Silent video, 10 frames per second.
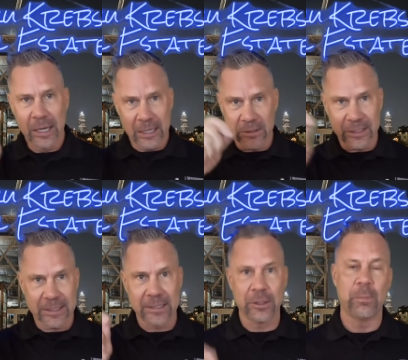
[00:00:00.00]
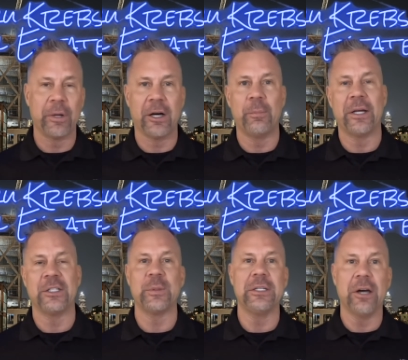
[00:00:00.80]
and click that little bell button
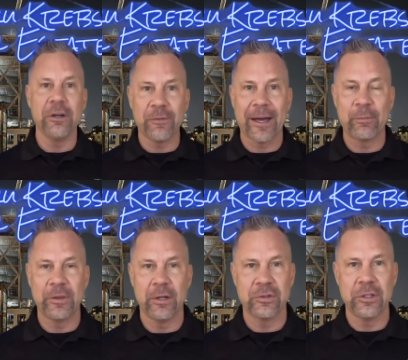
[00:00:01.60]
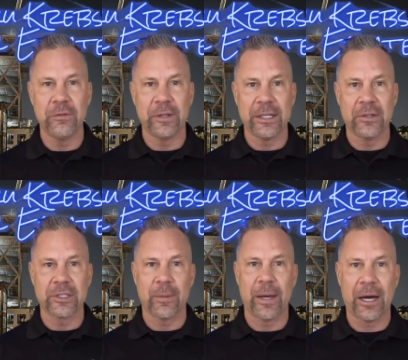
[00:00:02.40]
to be notified when those new videos
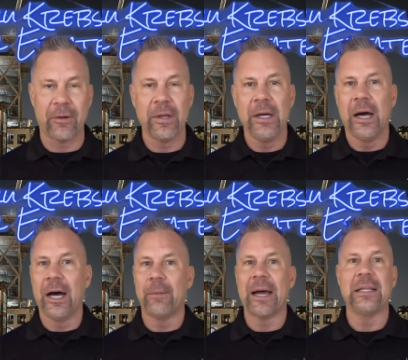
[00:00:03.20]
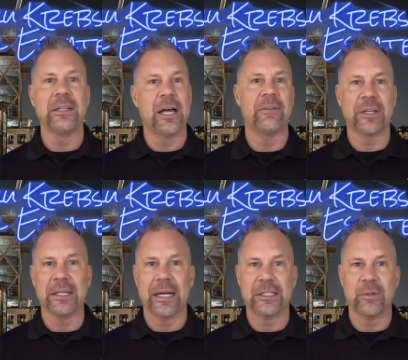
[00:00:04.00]
come out. Um, I love
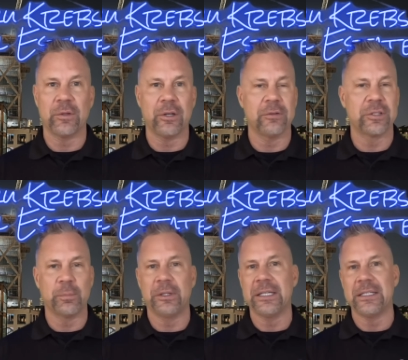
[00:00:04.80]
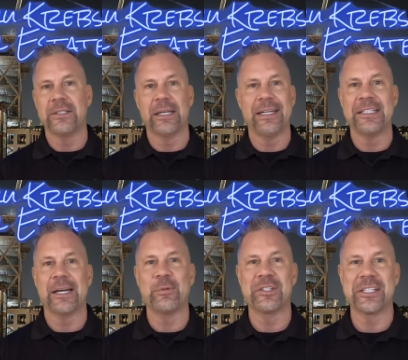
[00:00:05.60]
connecting with you. So please,
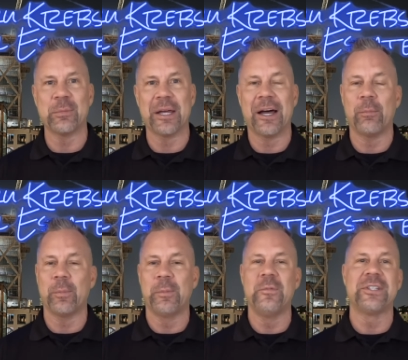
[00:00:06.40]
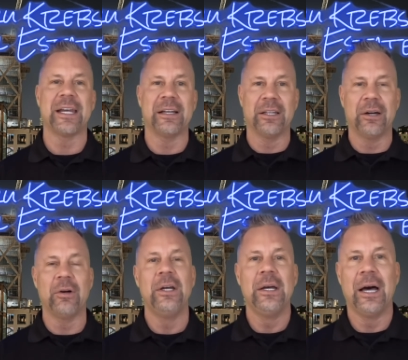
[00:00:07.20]
anytime you see me out, say
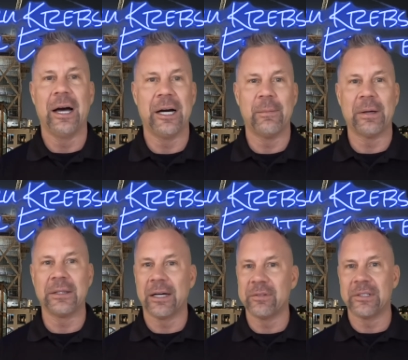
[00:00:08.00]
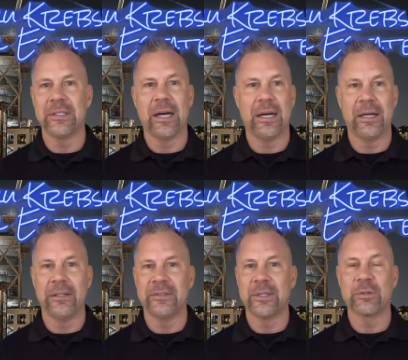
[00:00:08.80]
hello. Um, I'd love to
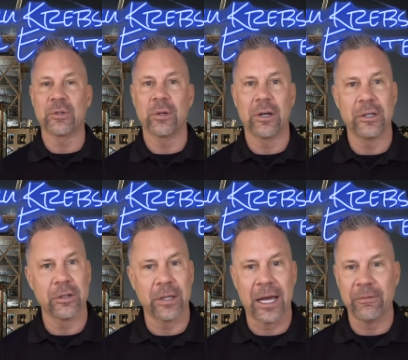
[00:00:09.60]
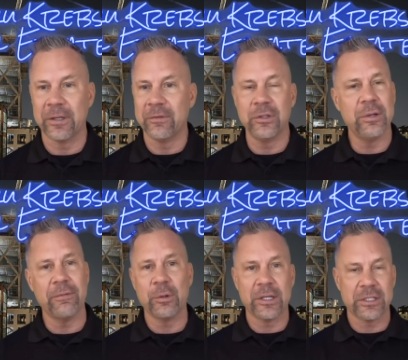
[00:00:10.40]
uh, see what's going on in your life. And if you do have
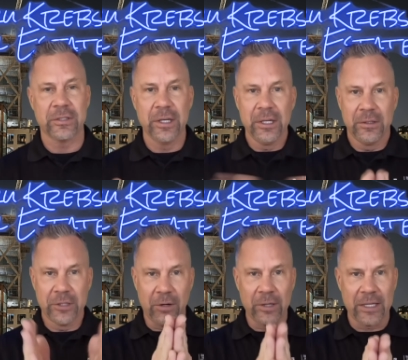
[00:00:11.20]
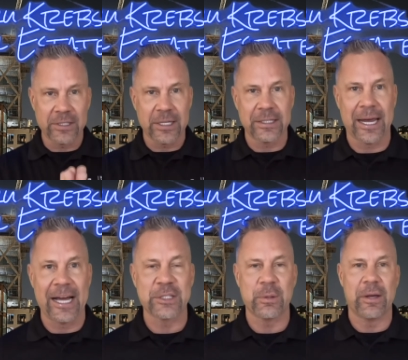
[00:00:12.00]
any questions, don't hesitate to
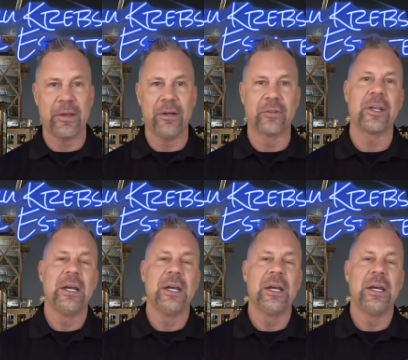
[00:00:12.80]
ask me about those.